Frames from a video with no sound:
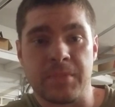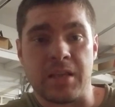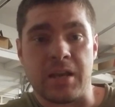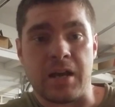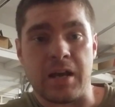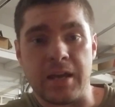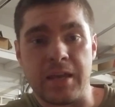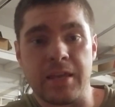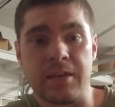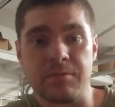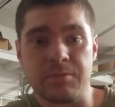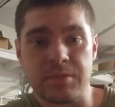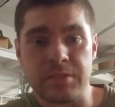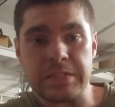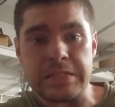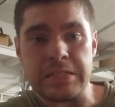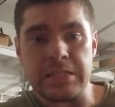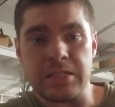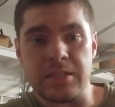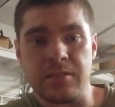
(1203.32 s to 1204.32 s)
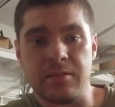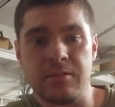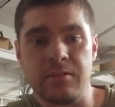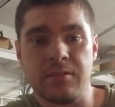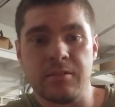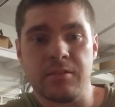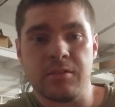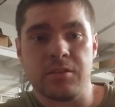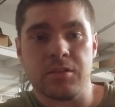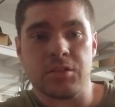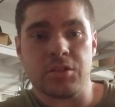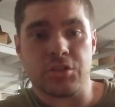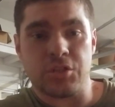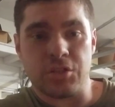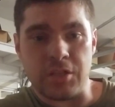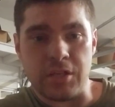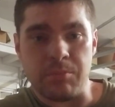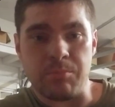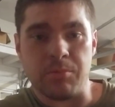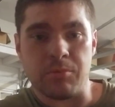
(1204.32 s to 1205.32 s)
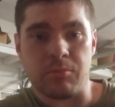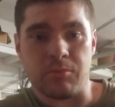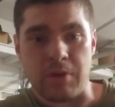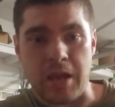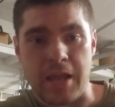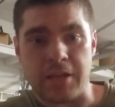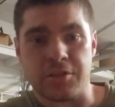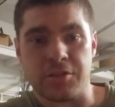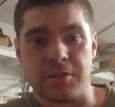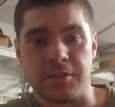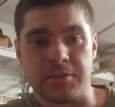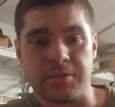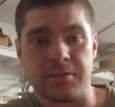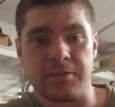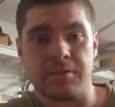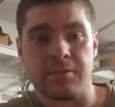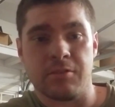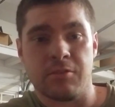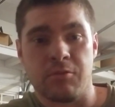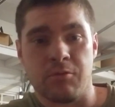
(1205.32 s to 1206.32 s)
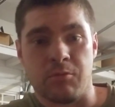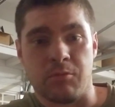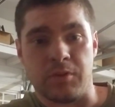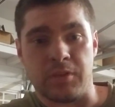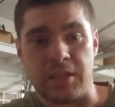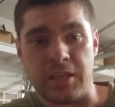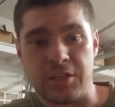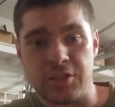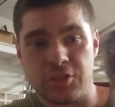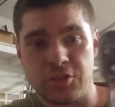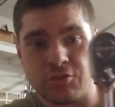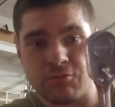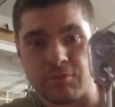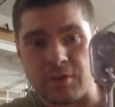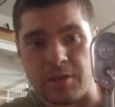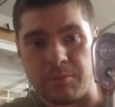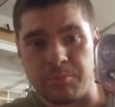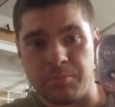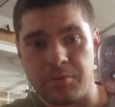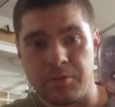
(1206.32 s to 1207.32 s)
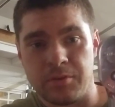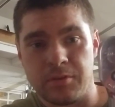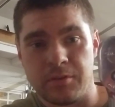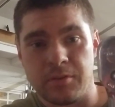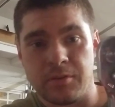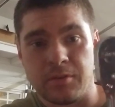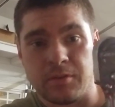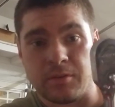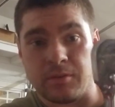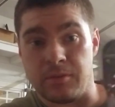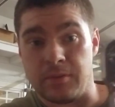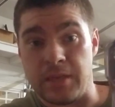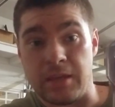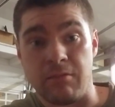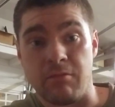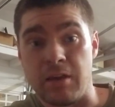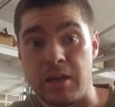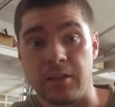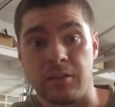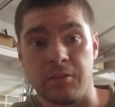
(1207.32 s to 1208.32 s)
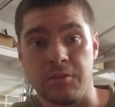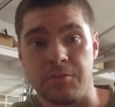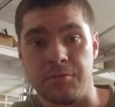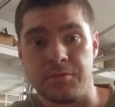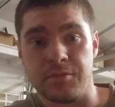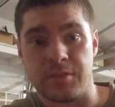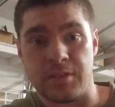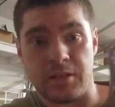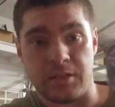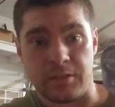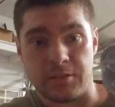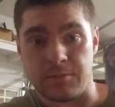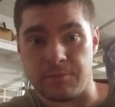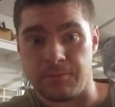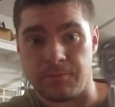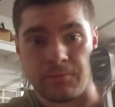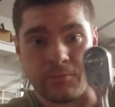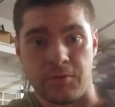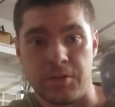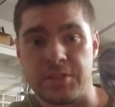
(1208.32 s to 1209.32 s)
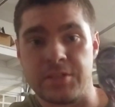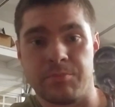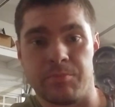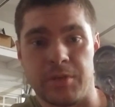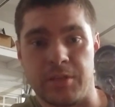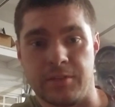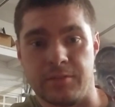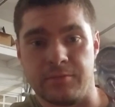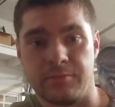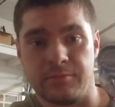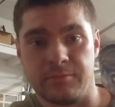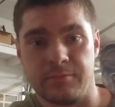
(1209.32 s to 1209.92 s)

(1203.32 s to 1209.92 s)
I have seen cheap ratchets, when they strip, they let loose and it's free spin.